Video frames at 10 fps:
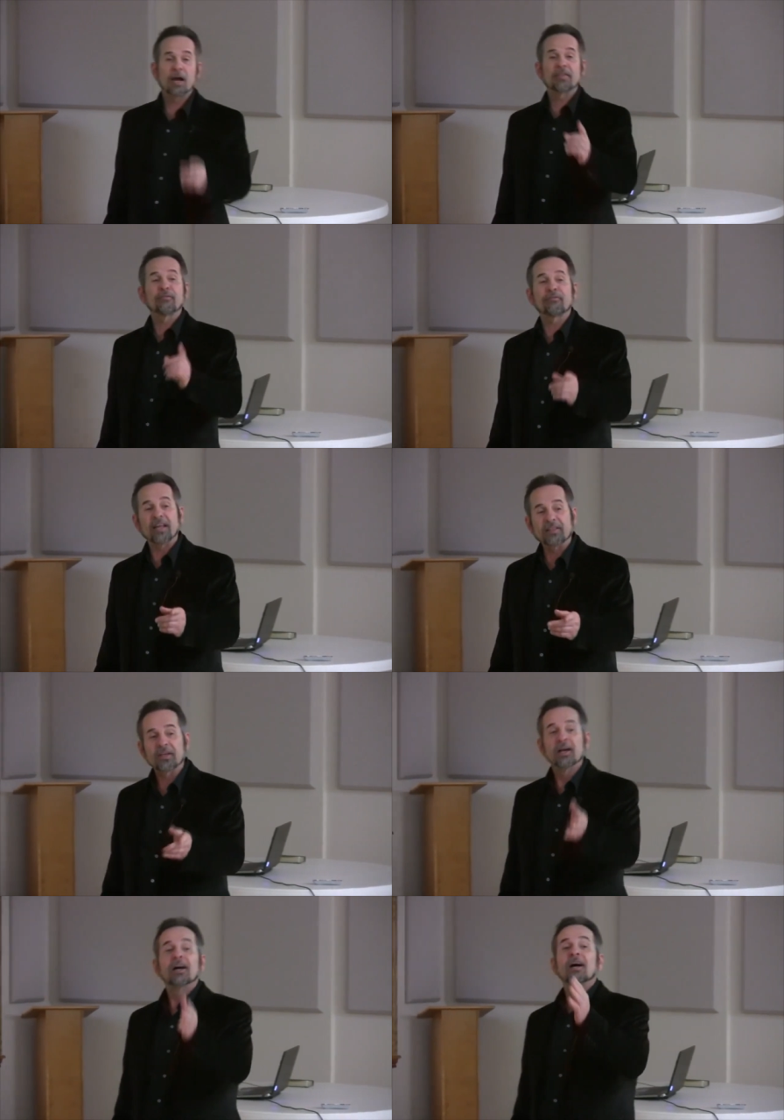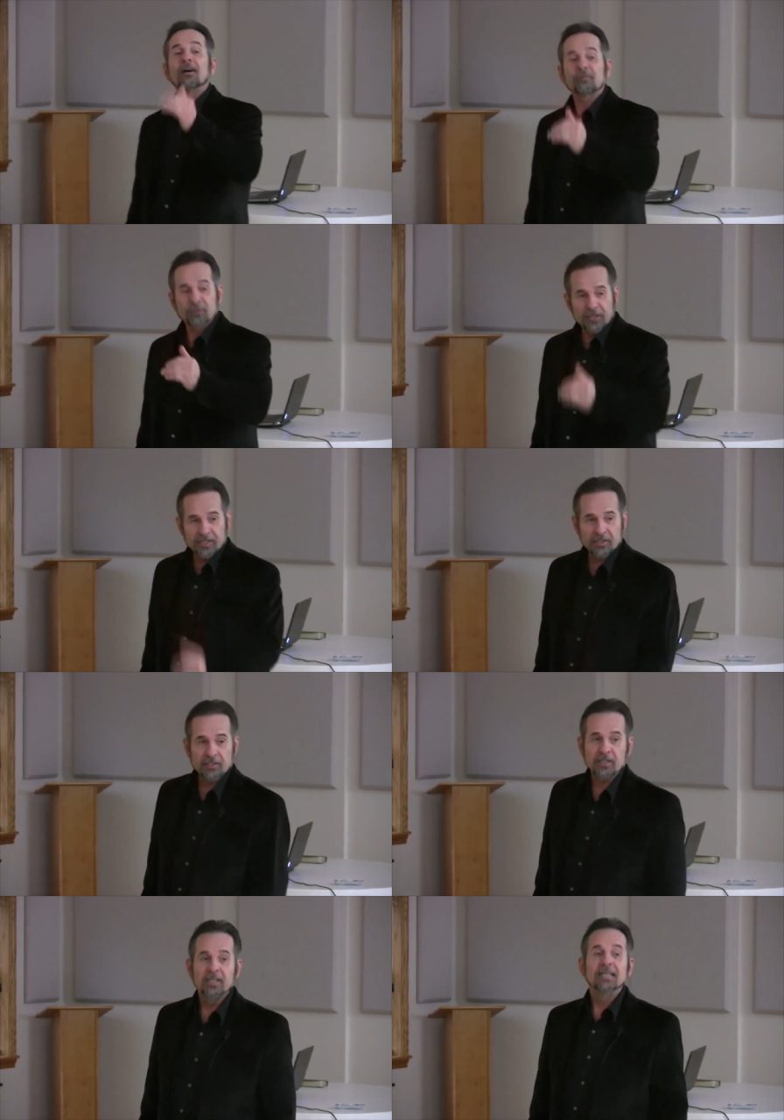by the faith of
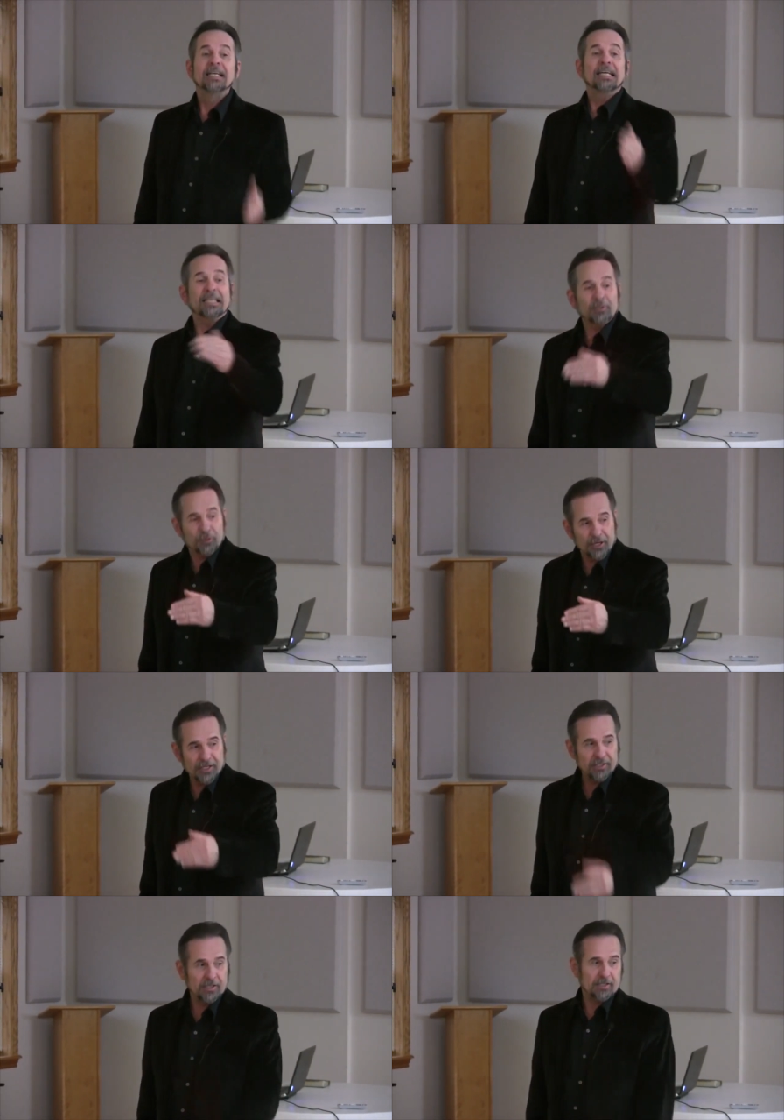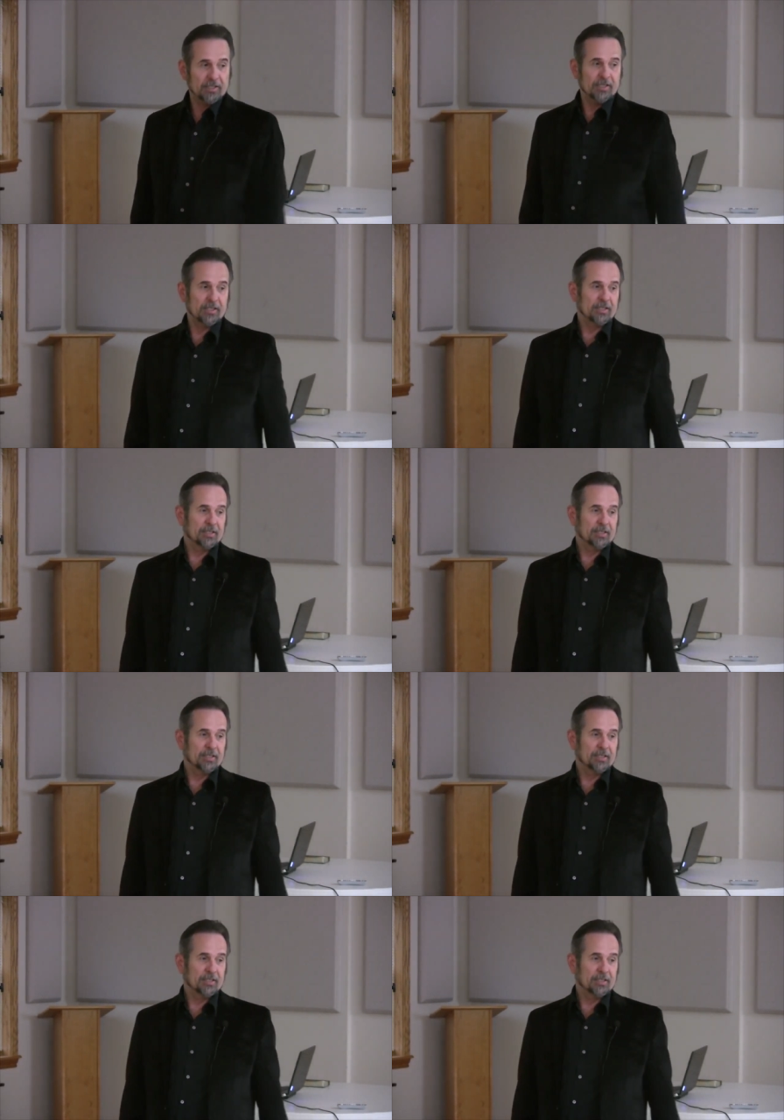Jesus, in Jesus.